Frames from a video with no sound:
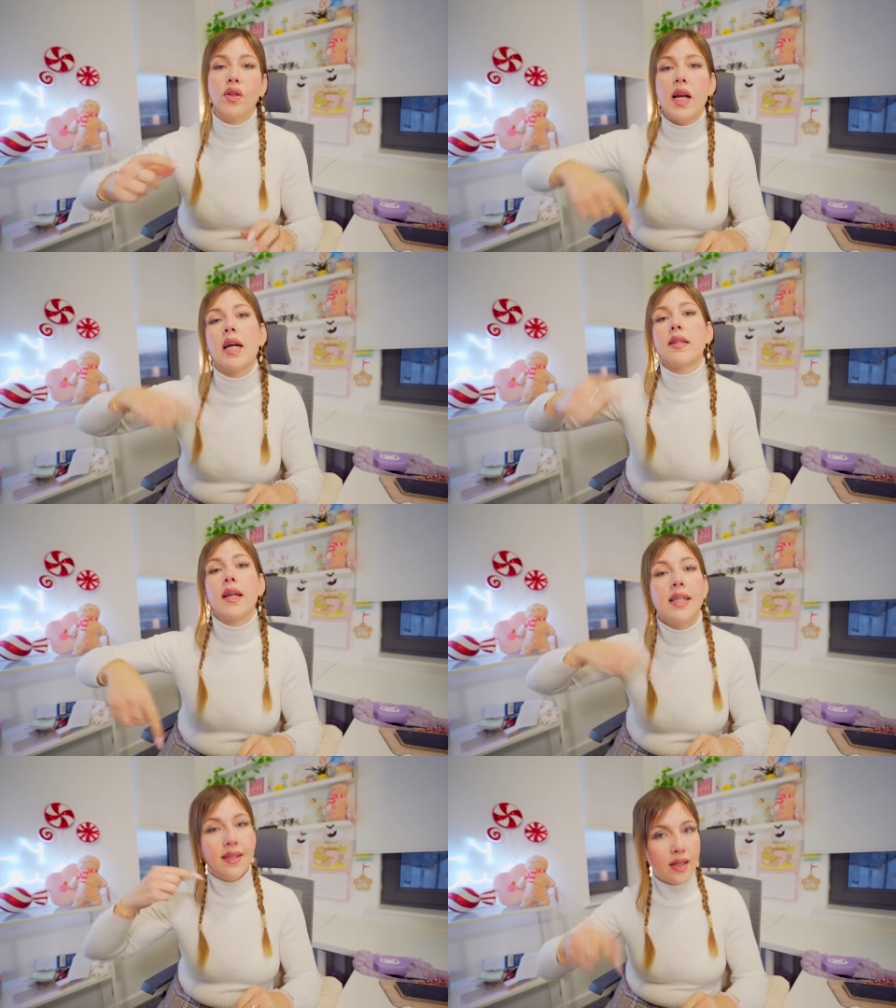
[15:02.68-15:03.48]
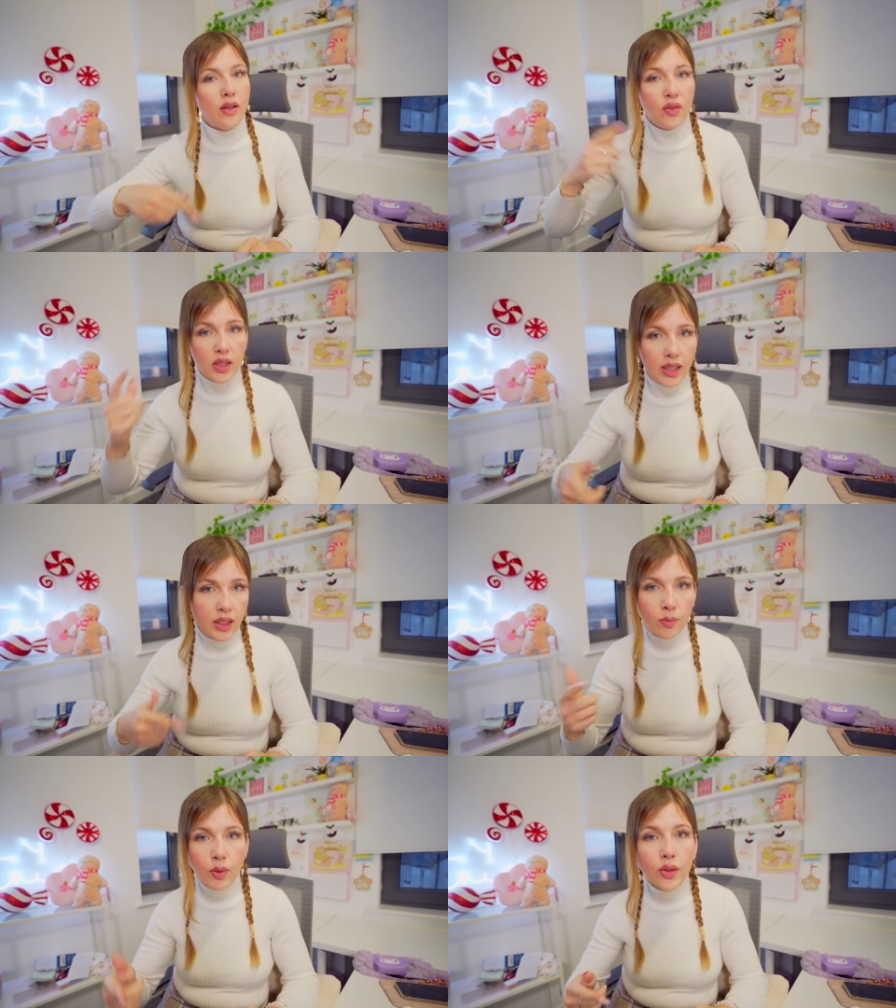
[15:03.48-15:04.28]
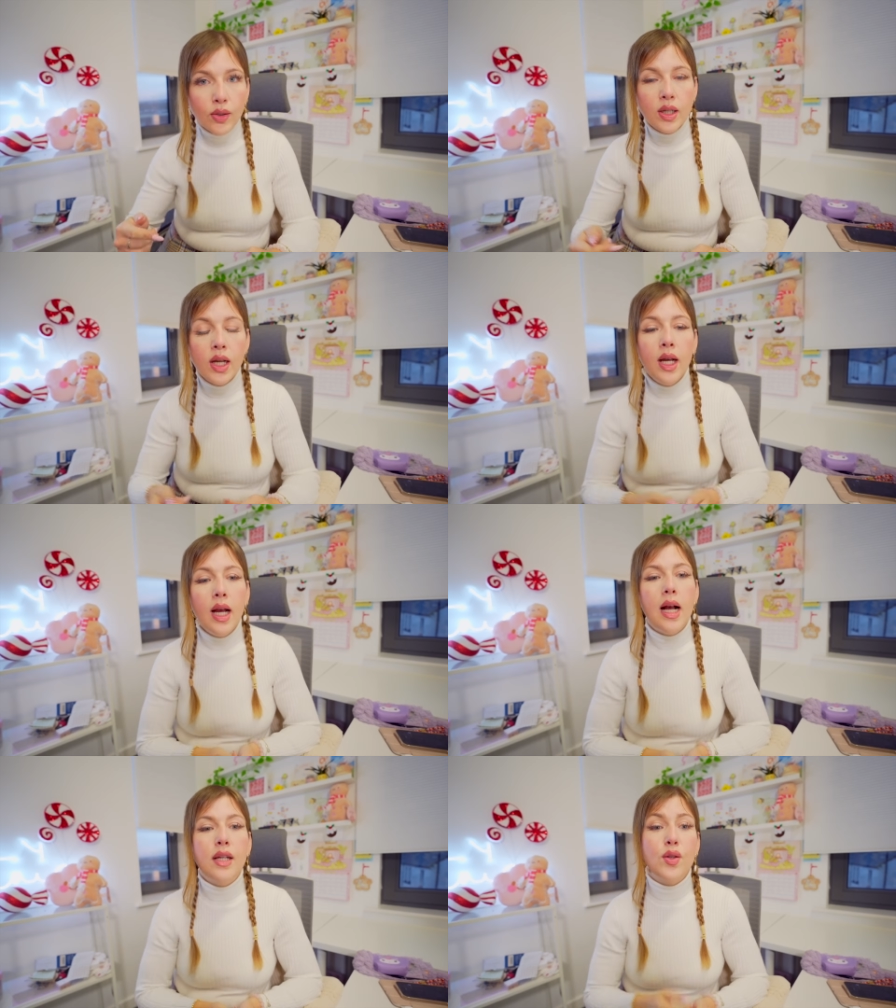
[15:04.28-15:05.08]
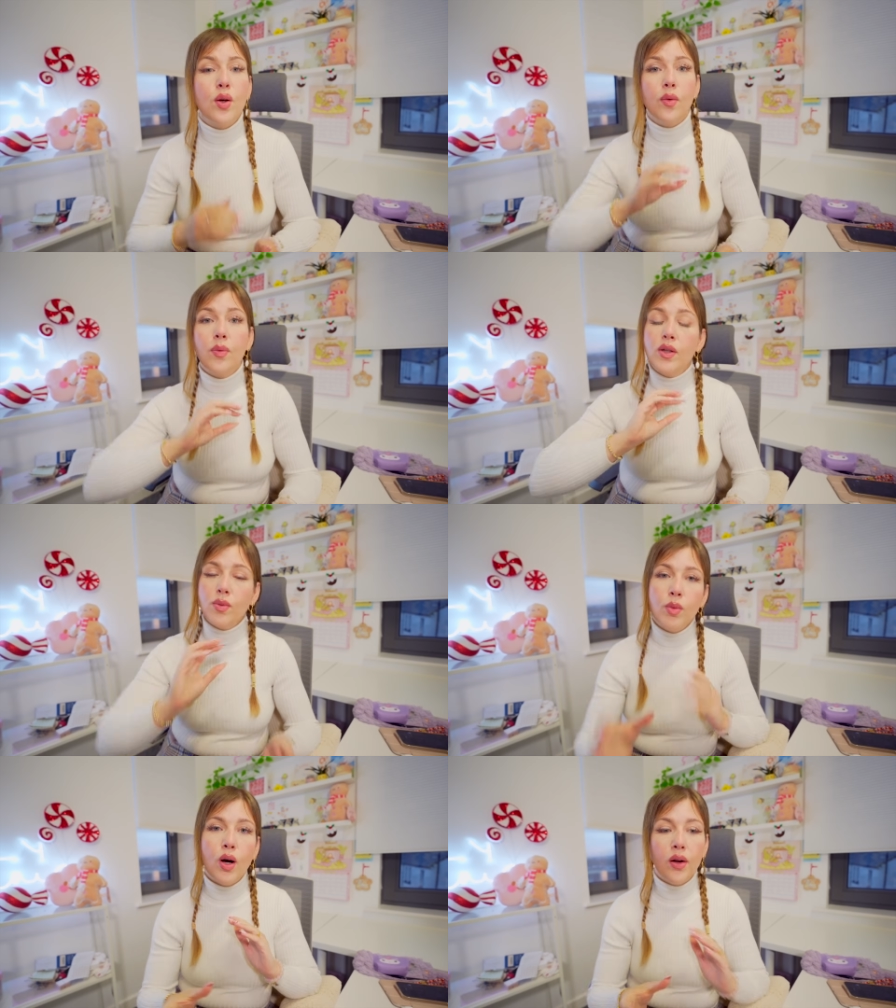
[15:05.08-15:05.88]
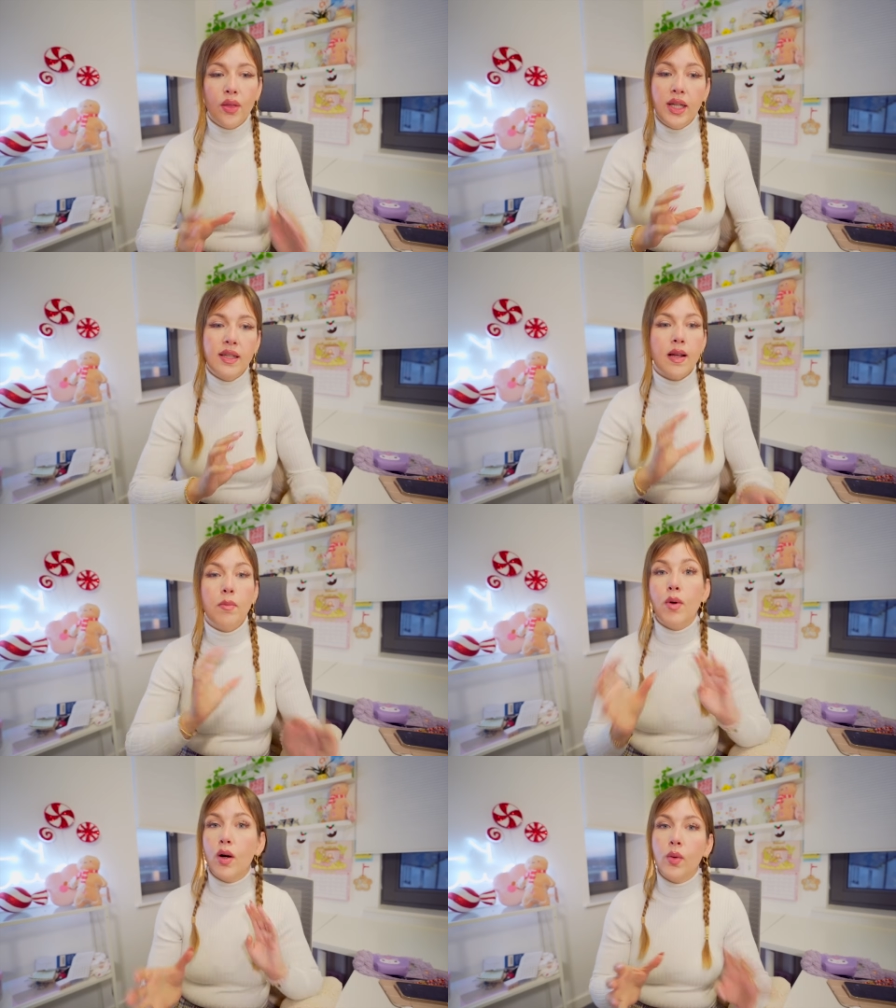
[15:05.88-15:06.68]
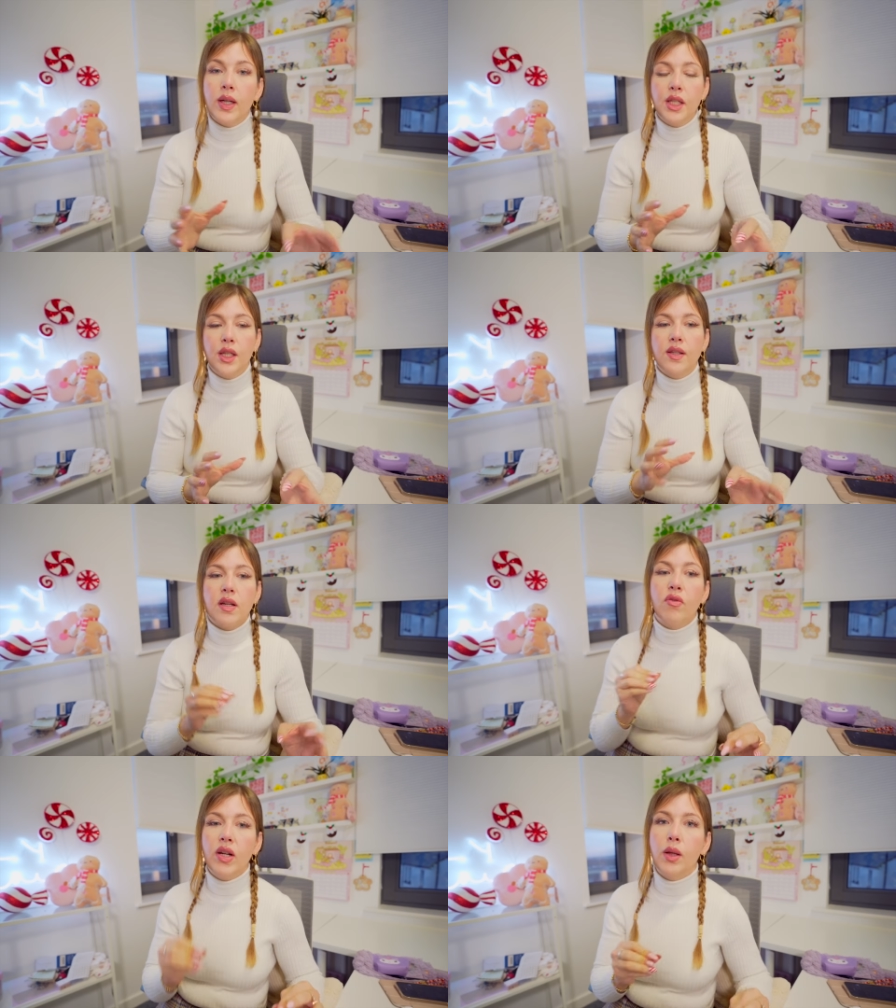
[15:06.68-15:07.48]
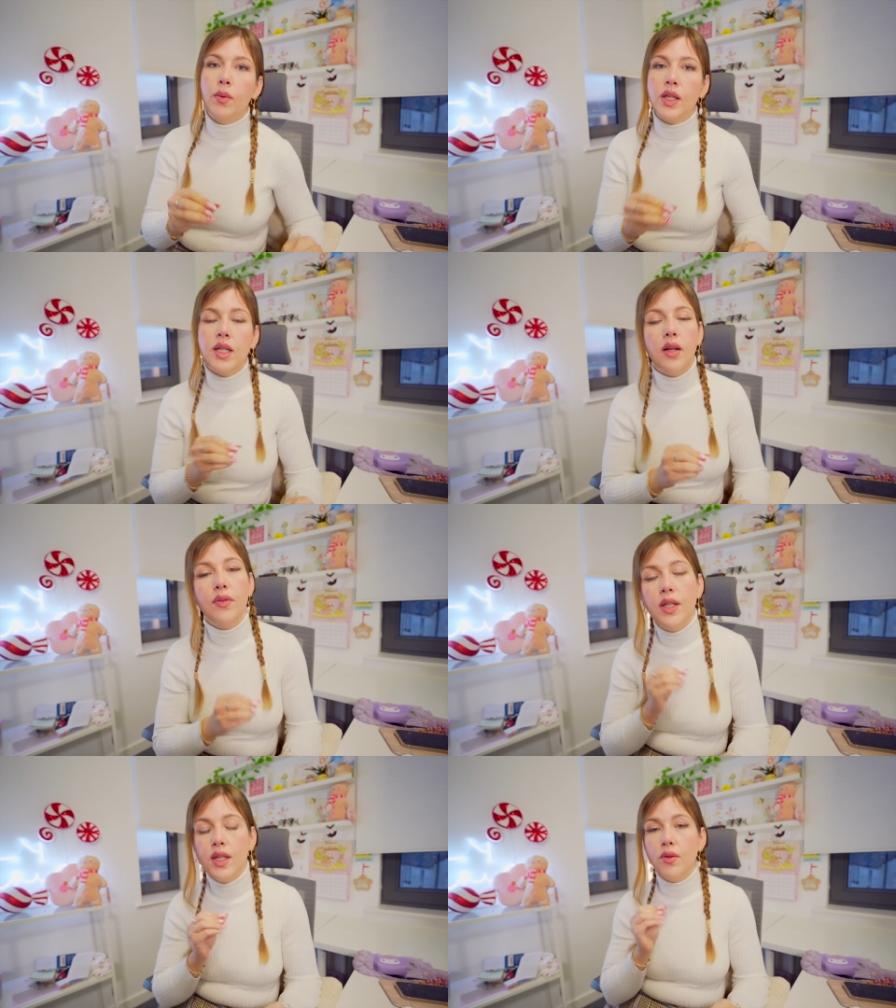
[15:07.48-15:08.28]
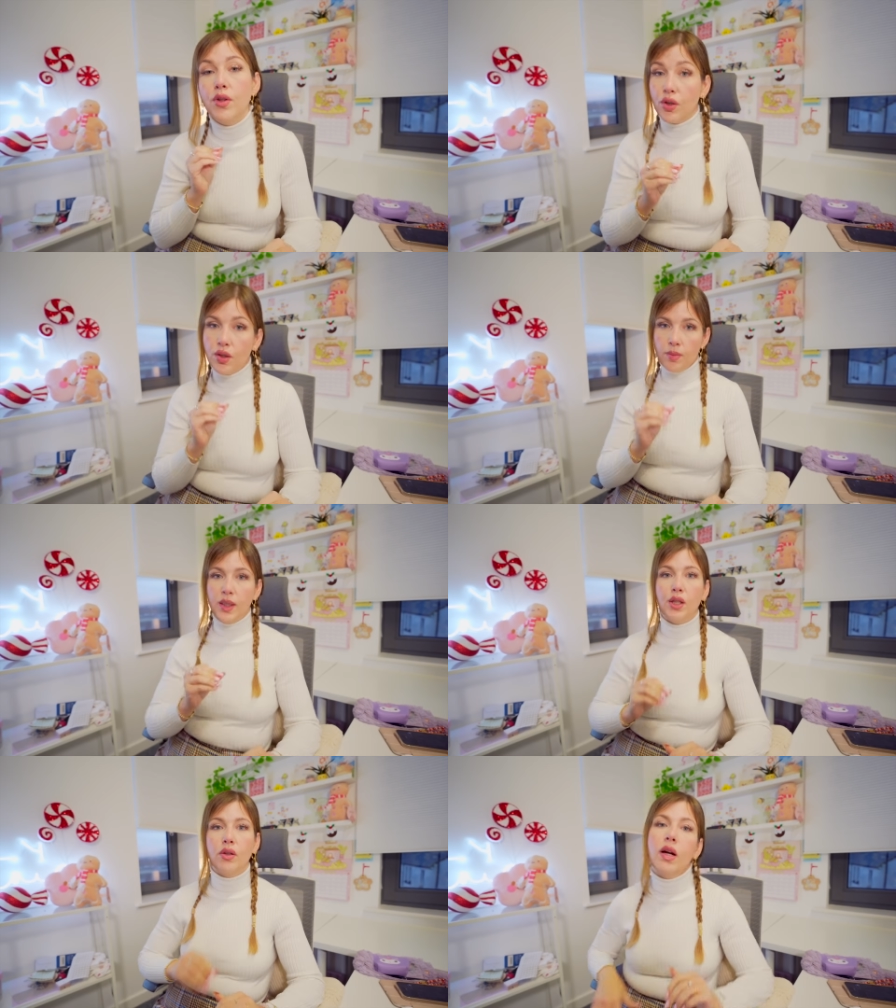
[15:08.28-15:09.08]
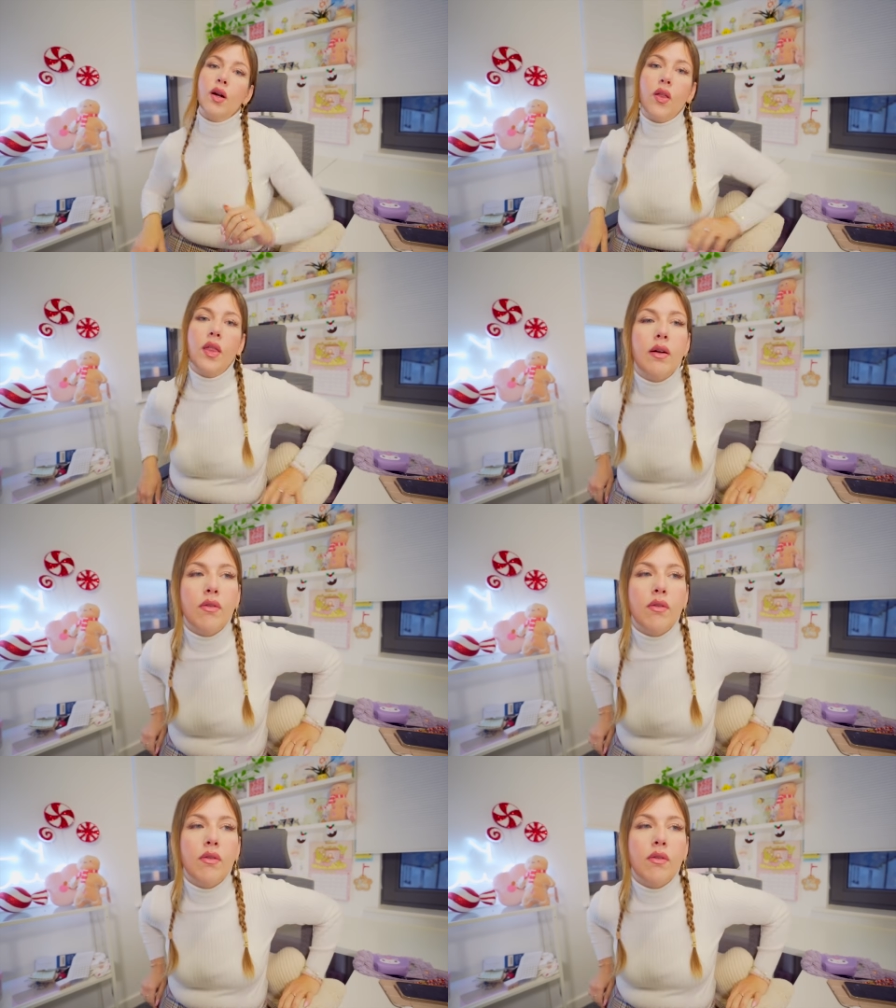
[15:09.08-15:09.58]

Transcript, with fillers: us it has like this self-clean mode, uh, so there's more things, like more questions I really want to delve into just to make sure I got that